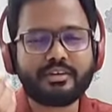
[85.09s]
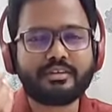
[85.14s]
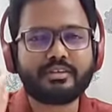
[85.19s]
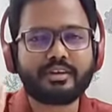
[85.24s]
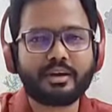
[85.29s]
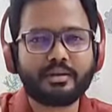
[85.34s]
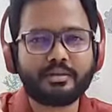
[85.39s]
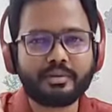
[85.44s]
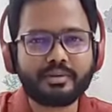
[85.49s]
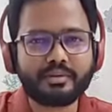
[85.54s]
is
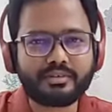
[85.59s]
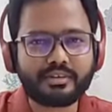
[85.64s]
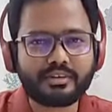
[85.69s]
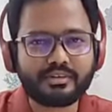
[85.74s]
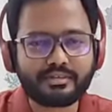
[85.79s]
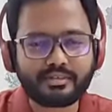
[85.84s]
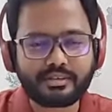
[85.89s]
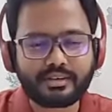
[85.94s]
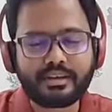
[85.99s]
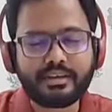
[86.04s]
an
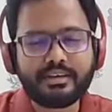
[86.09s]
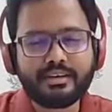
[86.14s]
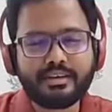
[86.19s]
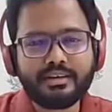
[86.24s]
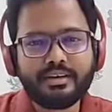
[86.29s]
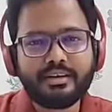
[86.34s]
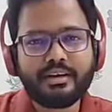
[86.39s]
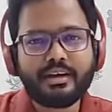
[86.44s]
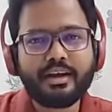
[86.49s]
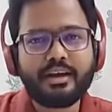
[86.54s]
emergency
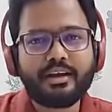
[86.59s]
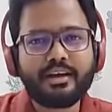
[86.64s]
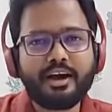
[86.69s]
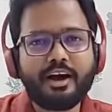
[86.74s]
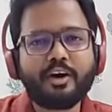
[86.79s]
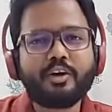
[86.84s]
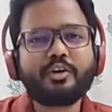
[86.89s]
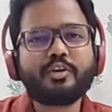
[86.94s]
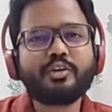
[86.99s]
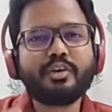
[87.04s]
and
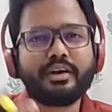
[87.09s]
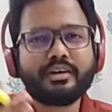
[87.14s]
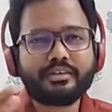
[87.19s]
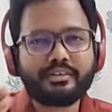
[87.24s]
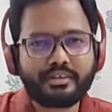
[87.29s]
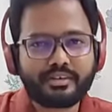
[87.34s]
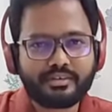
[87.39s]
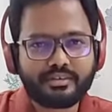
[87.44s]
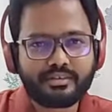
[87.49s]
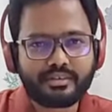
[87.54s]
how do you
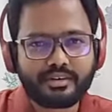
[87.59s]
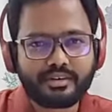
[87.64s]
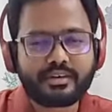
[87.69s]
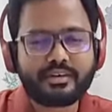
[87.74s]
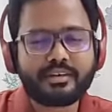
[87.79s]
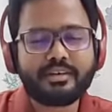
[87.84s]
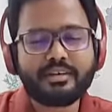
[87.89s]
address it?